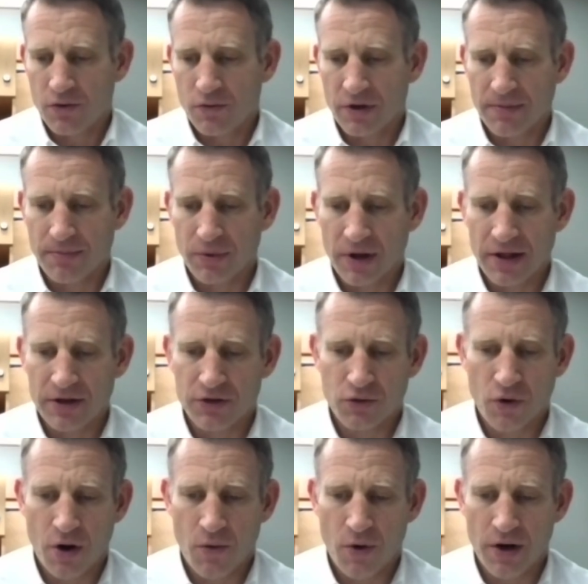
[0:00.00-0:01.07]
We can play the
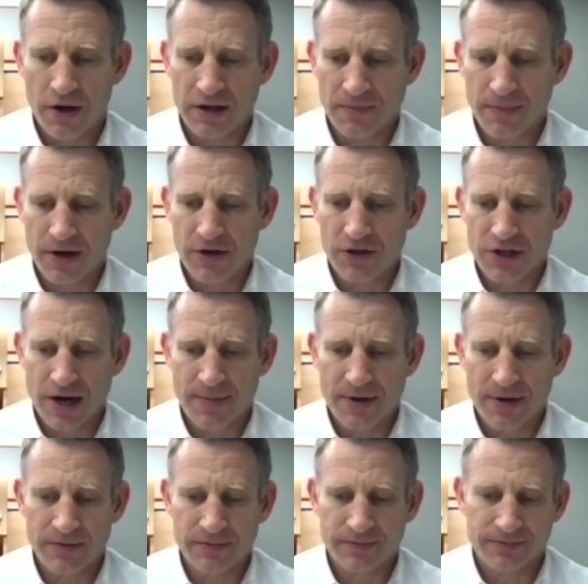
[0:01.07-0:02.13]
2-on-1 and get better shot. I
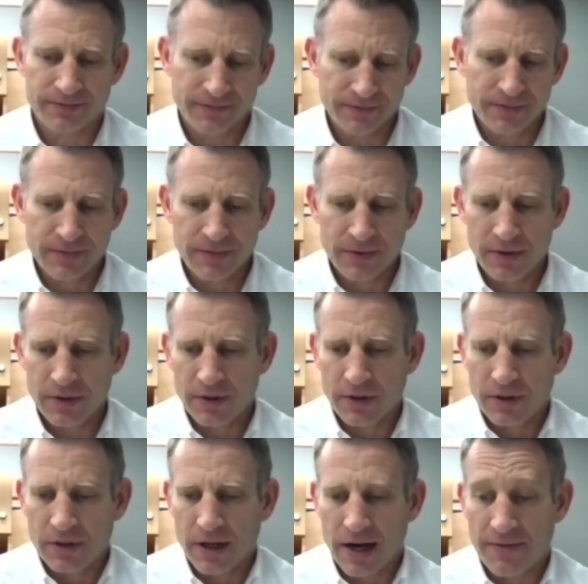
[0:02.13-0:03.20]
mean,
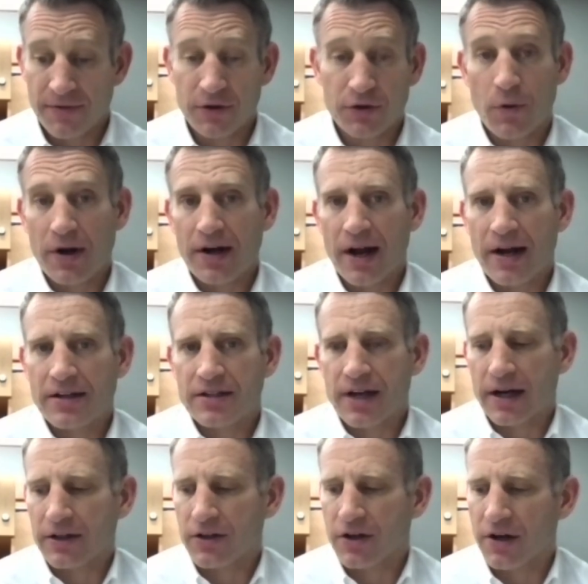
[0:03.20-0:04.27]
8 for 29 is
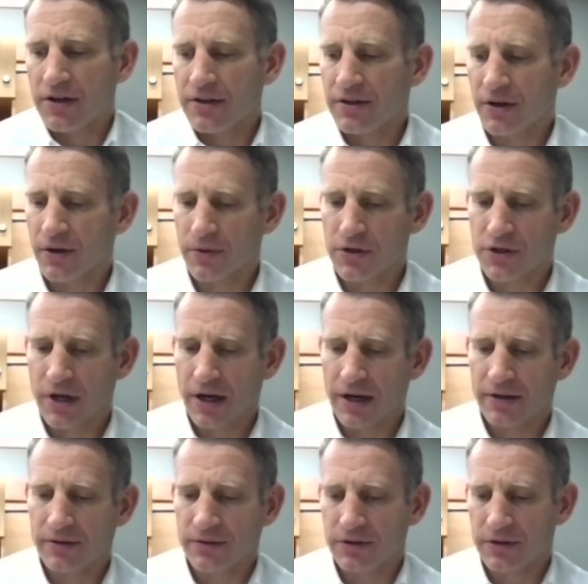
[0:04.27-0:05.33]
not good. You know, we
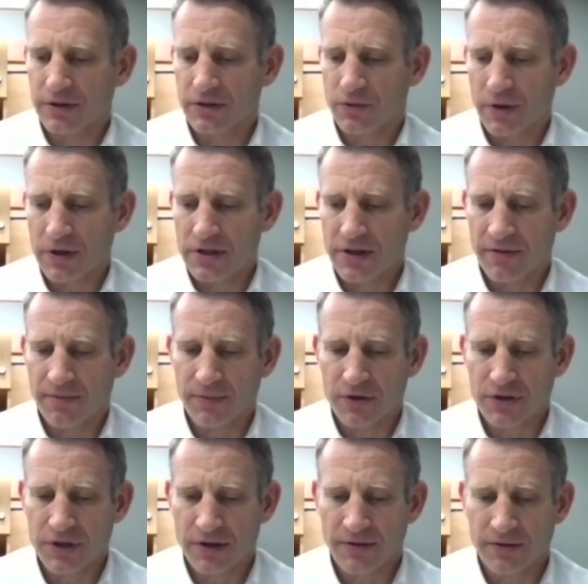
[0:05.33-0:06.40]
shot, was it
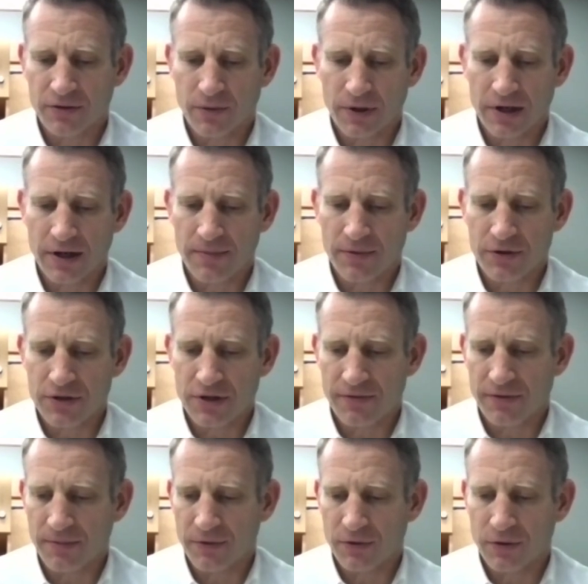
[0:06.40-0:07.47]
27%,
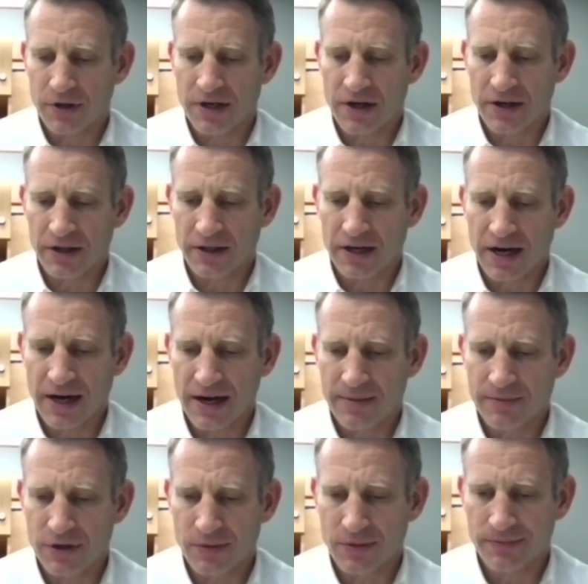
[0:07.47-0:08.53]
28% from 3 on the
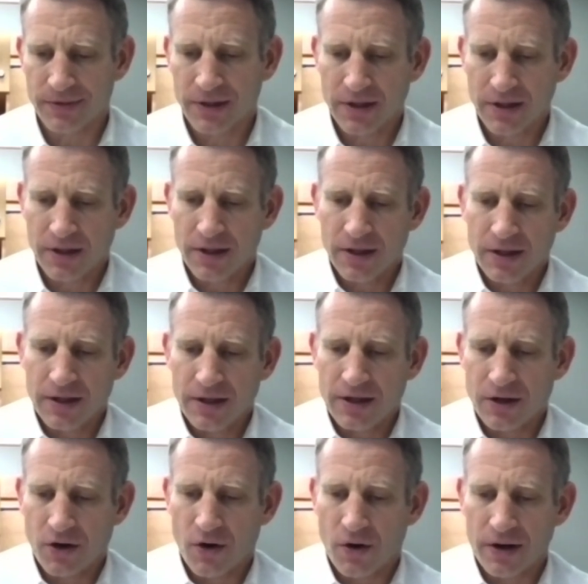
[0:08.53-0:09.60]
game. So,
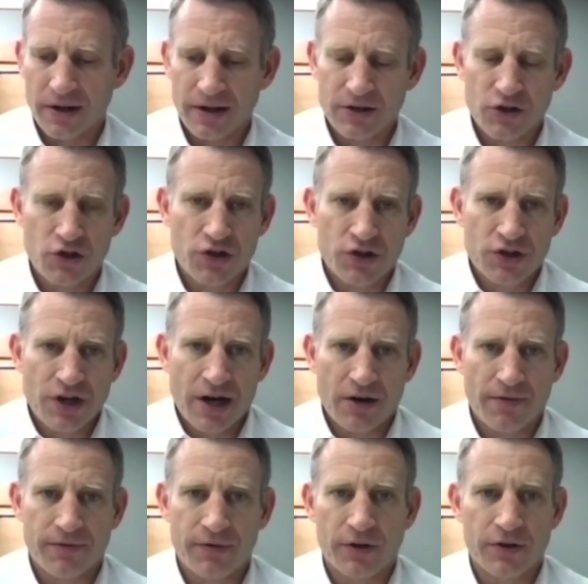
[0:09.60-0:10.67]
you know,
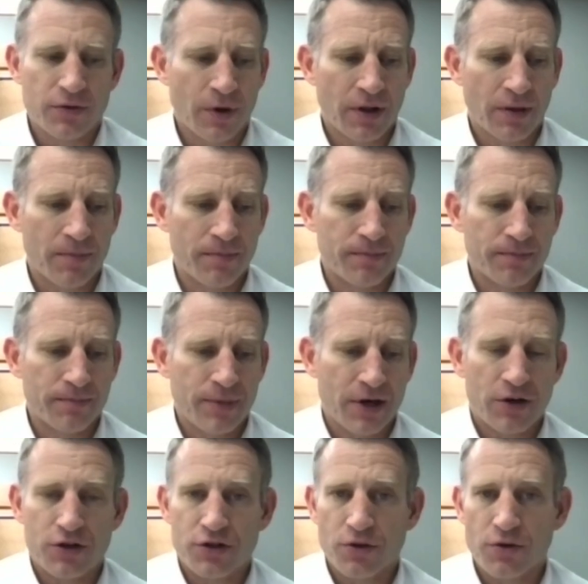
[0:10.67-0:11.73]
Shackelford's one of the
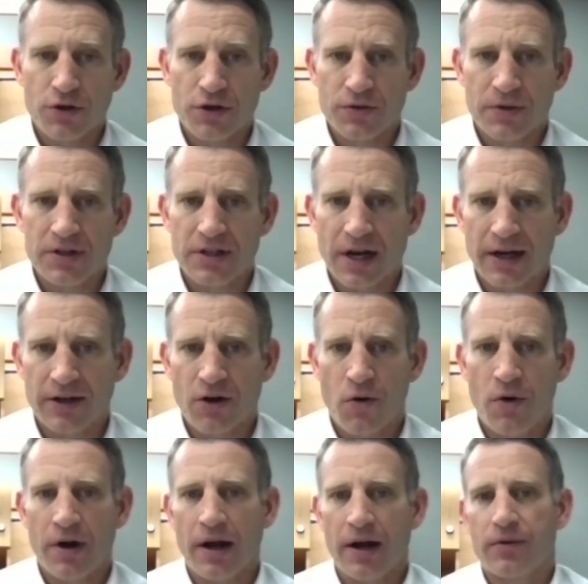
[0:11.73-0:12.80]
better shooters when he's got
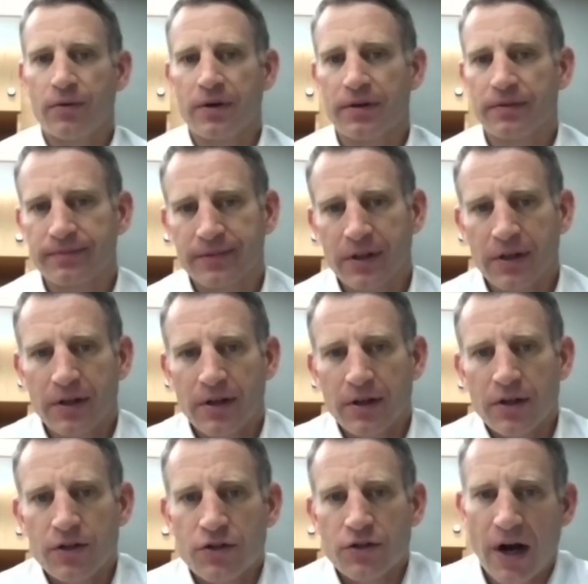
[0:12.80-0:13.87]
going. We
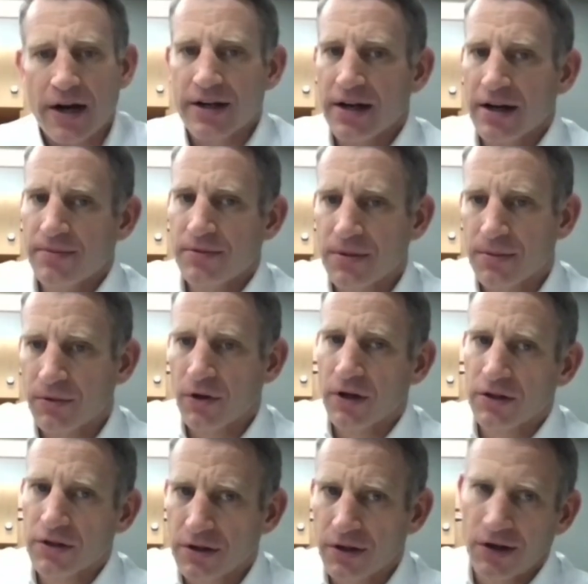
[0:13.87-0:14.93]
tried to get him some
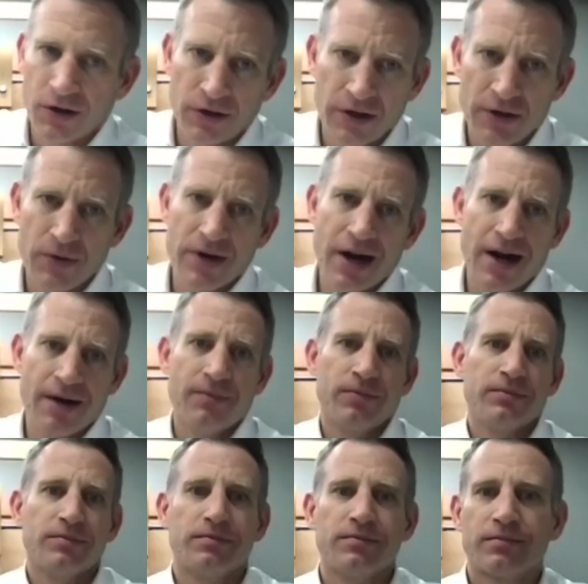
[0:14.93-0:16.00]
looks early. We got
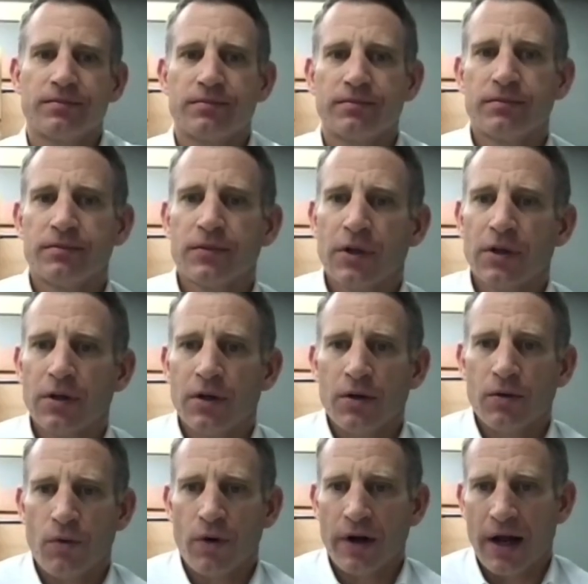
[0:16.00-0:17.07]
him
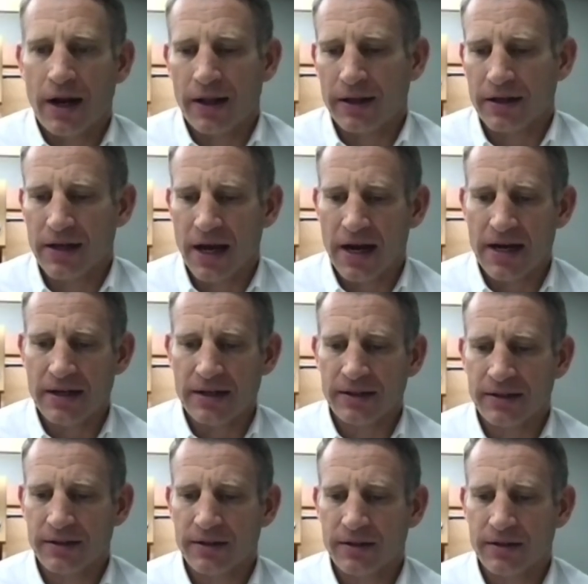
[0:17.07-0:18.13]
1 out of the gate.
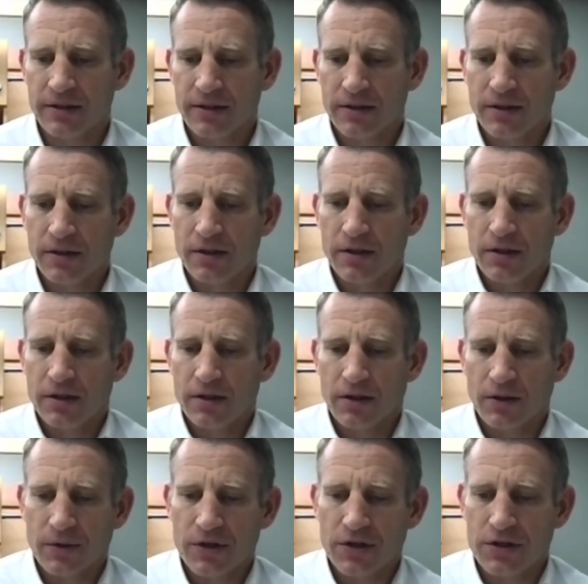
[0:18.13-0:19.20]

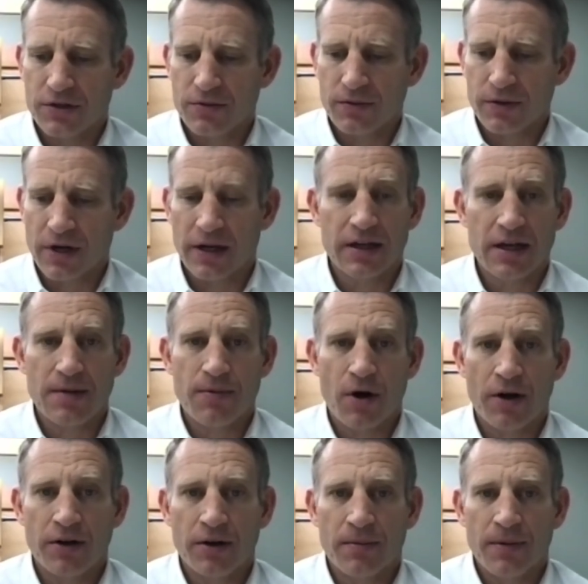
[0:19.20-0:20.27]
And we got to keep
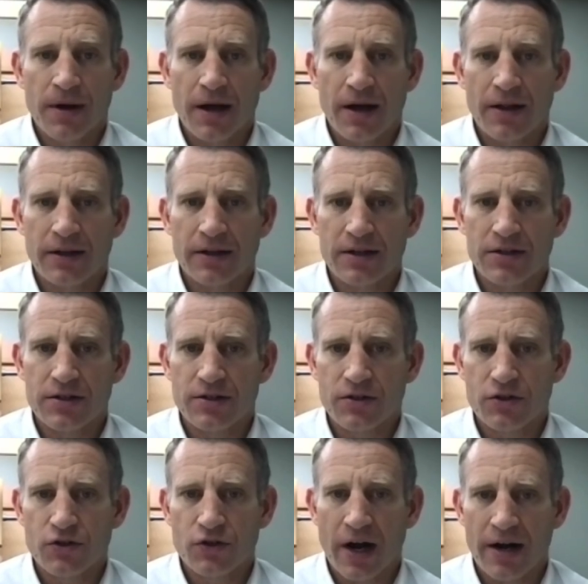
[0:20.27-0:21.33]
hunting him. I think he's
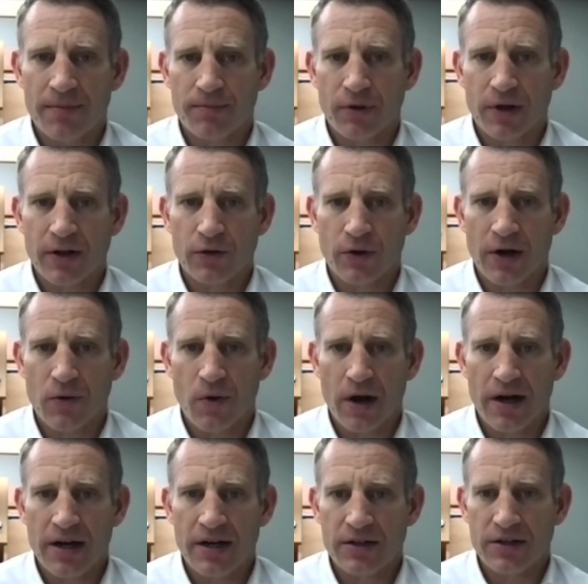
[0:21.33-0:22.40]
trying to play the right
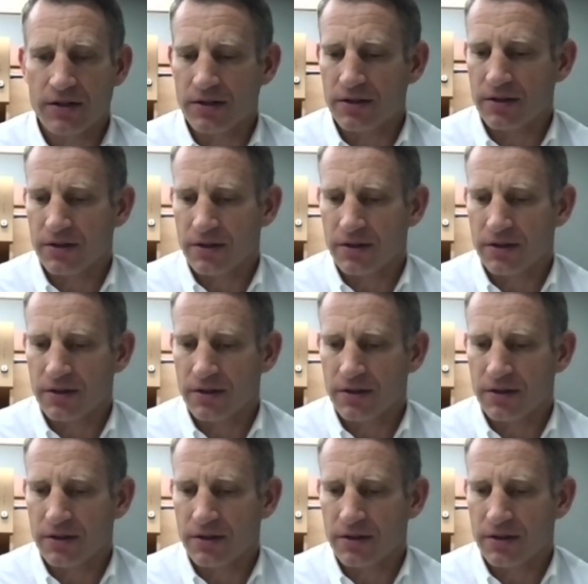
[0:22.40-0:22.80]
way. He's